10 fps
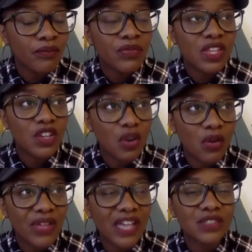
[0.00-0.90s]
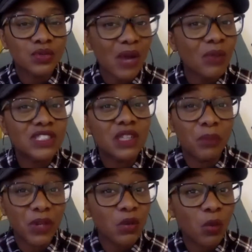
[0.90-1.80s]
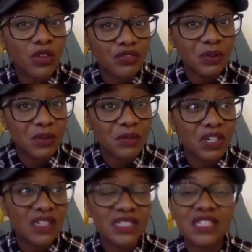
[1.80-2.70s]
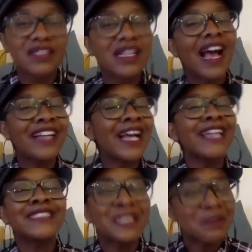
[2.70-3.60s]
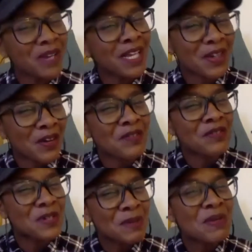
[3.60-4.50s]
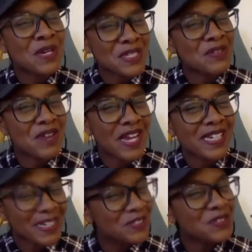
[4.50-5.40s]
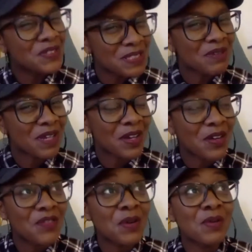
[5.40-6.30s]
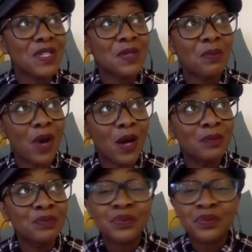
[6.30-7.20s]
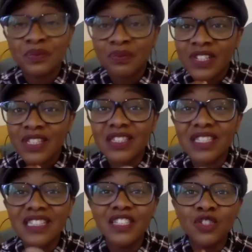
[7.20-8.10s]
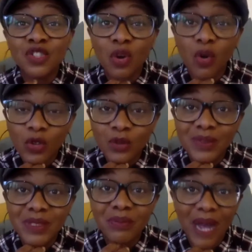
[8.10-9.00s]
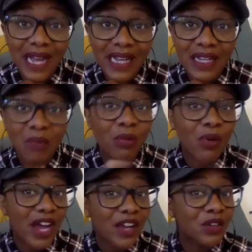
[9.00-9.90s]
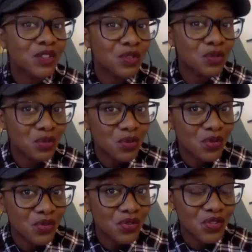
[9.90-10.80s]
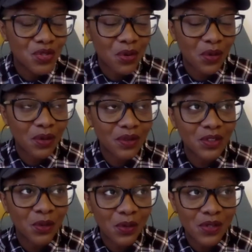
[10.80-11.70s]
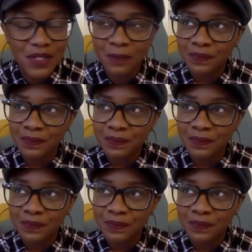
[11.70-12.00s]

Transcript: That was a big one for me, because I seem like a confident person, right? I do seem like a confident person, but the thing that used to hold me back prior to the Soar course